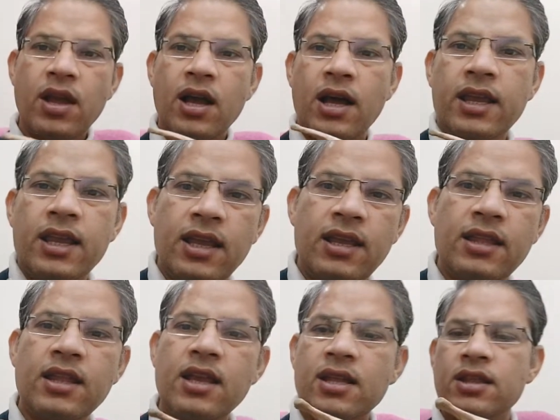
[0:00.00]

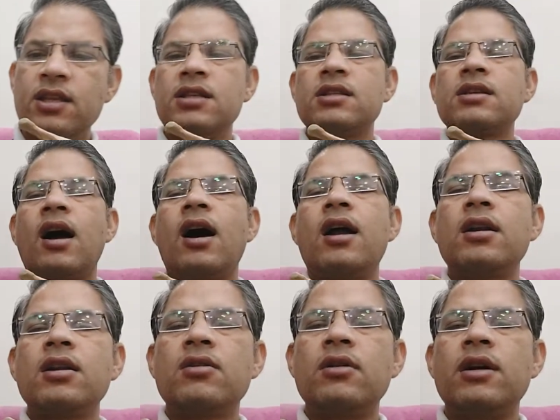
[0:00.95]
Again, this is
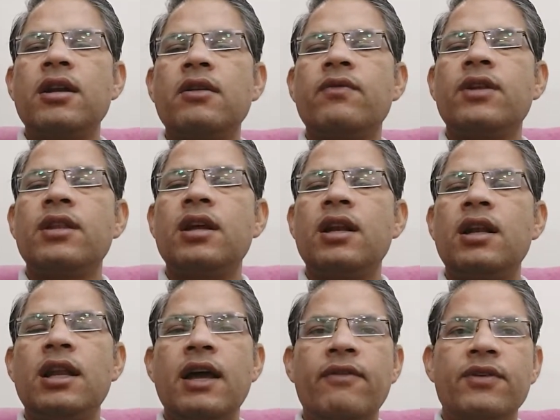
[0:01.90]
articulating with the
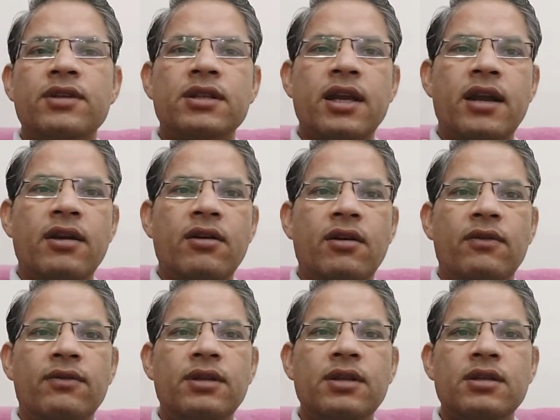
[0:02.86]
left side of
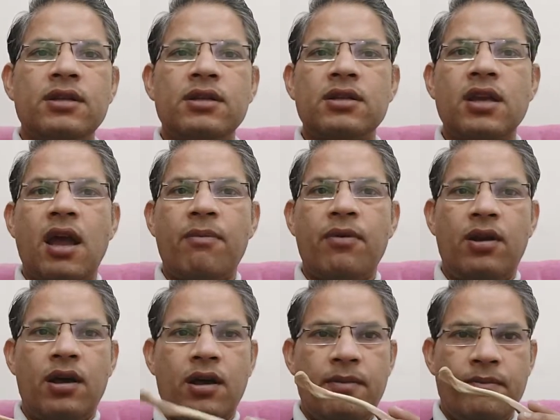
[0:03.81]
the
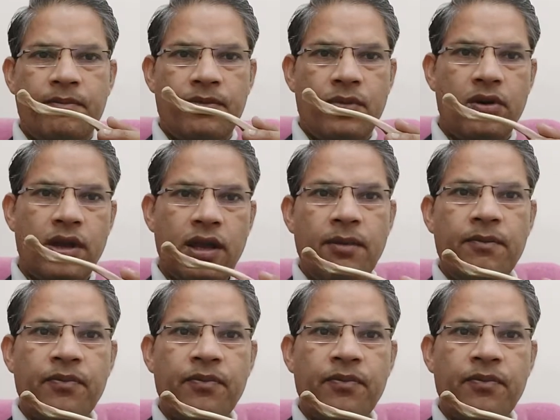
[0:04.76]
scapula. Okay,